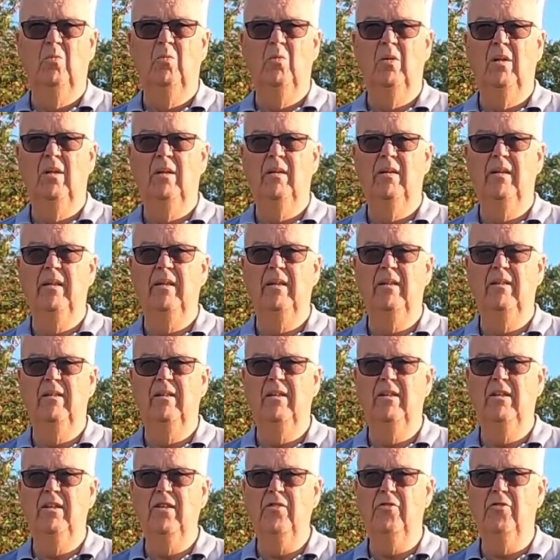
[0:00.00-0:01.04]
Well, the
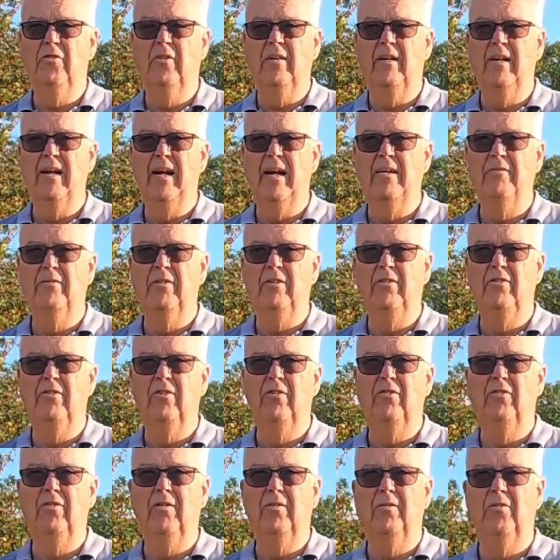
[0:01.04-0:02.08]
district average,
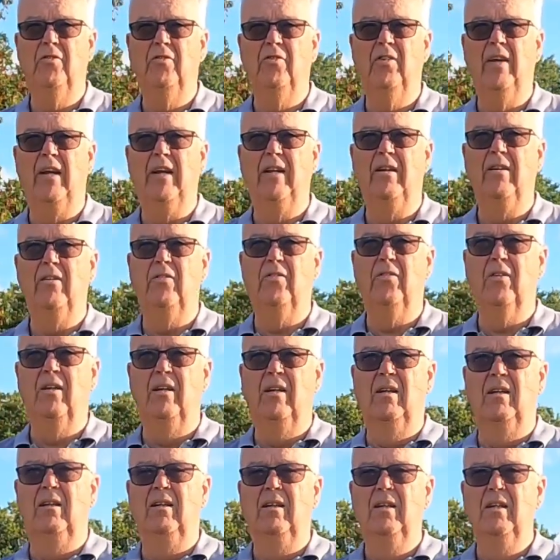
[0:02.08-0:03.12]
as you've said, is
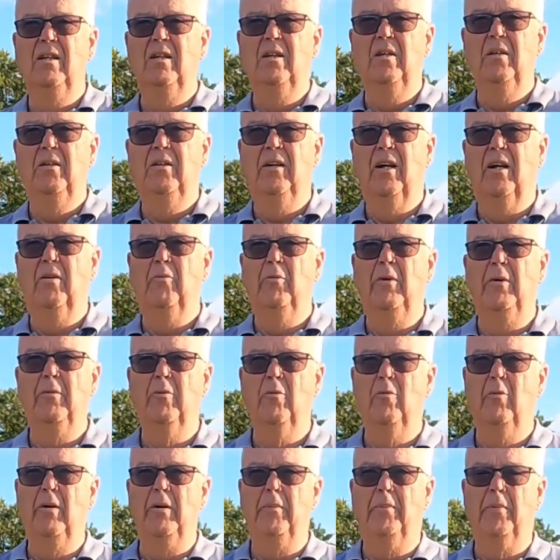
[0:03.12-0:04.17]

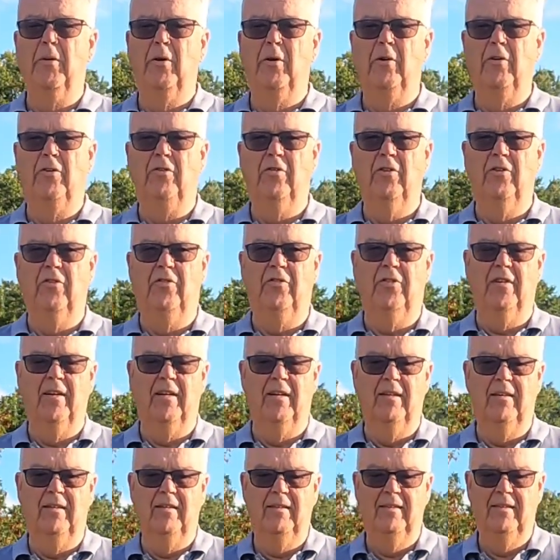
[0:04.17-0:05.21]
we purchased
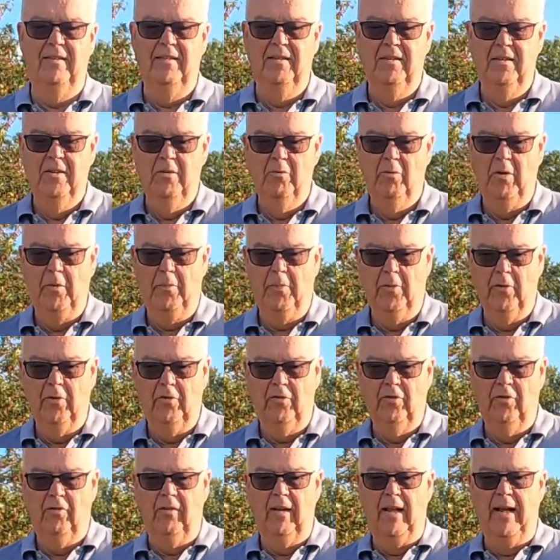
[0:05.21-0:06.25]

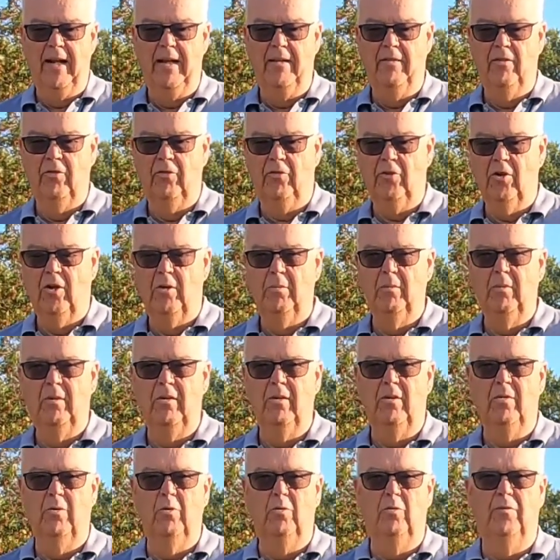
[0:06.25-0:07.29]
land that's commonly
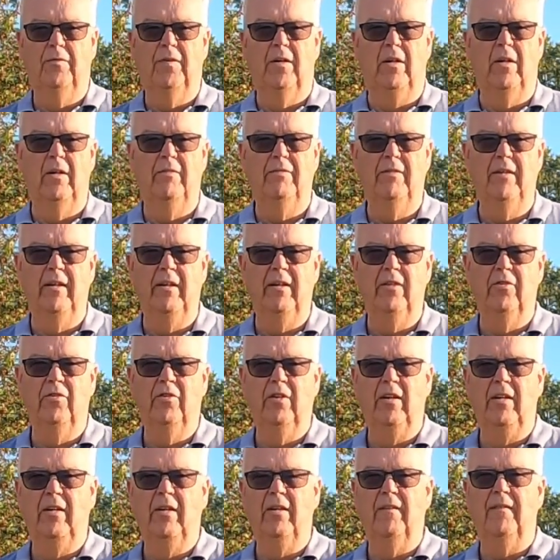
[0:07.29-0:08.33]
called 5
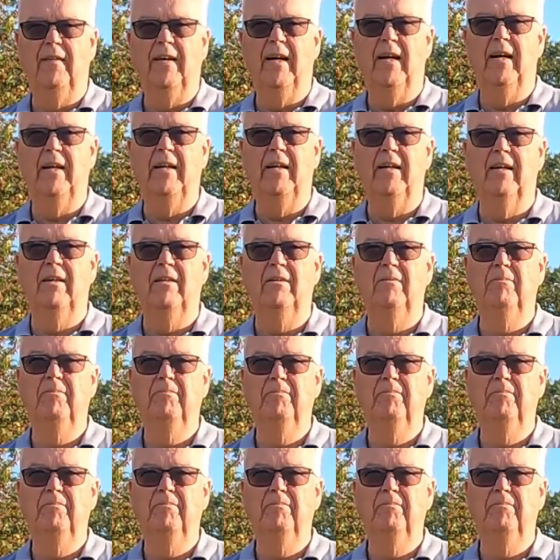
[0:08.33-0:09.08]
DSE to the acre,